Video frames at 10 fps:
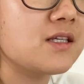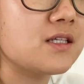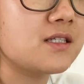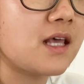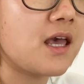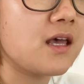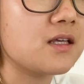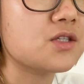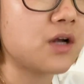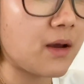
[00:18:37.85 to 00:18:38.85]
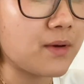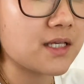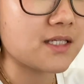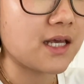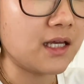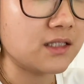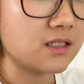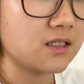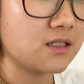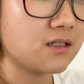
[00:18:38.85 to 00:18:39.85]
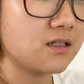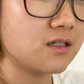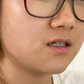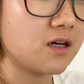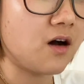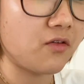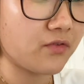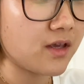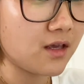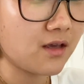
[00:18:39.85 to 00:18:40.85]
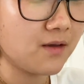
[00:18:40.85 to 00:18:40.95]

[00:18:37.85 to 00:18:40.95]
say ceramics and coffee,